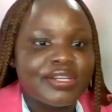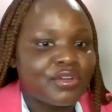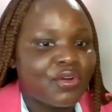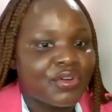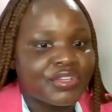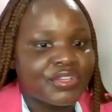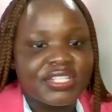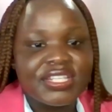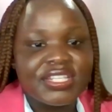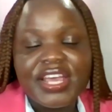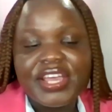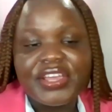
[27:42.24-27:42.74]

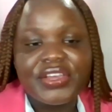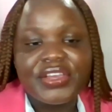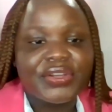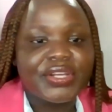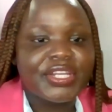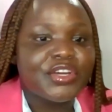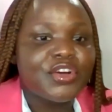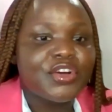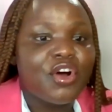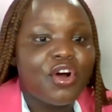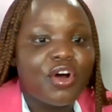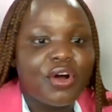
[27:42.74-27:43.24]
consider your
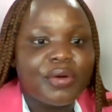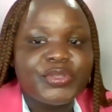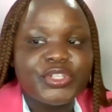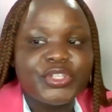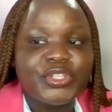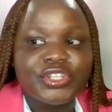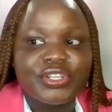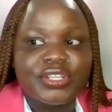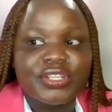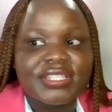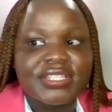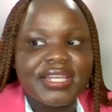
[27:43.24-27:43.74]
legal
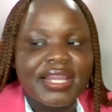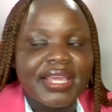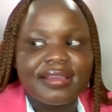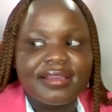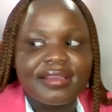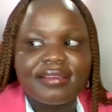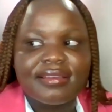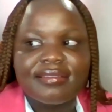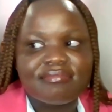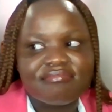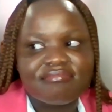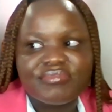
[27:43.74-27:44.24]
options,
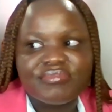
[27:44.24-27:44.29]
like